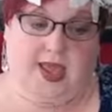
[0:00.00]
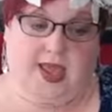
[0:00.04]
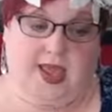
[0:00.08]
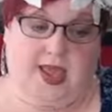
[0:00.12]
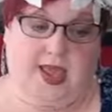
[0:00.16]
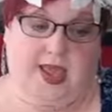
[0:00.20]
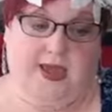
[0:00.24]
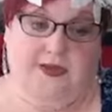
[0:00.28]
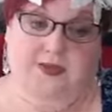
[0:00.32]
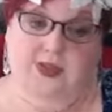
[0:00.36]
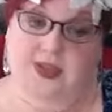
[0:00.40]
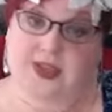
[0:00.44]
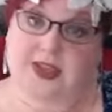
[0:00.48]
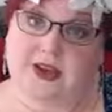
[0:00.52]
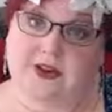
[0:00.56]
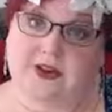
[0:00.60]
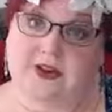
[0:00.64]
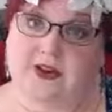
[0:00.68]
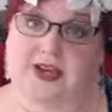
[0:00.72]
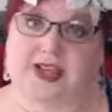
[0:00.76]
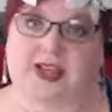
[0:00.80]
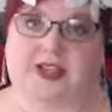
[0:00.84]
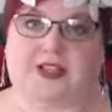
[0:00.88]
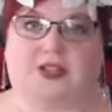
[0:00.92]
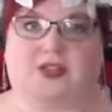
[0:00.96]
of the year
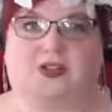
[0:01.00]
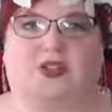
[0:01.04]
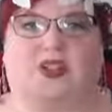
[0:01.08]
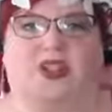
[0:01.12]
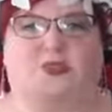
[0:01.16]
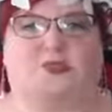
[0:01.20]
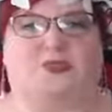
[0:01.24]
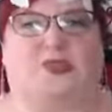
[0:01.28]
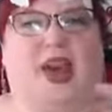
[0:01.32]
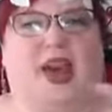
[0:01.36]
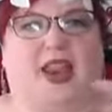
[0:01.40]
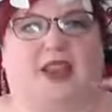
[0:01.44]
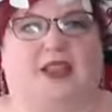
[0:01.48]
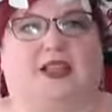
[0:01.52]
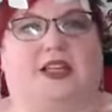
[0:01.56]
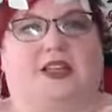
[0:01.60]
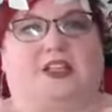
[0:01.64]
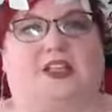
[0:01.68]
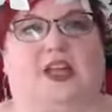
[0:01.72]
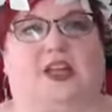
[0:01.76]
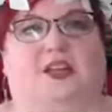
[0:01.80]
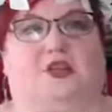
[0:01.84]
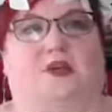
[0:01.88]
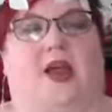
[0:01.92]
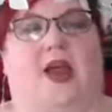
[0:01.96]
again. So they battle
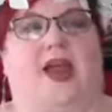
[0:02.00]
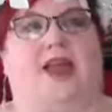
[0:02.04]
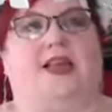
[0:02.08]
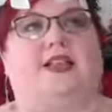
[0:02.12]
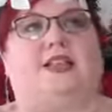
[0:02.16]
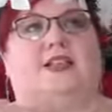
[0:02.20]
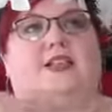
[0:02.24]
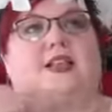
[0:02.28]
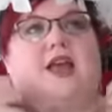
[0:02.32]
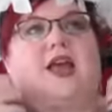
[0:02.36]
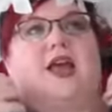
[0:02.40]
each other. It's,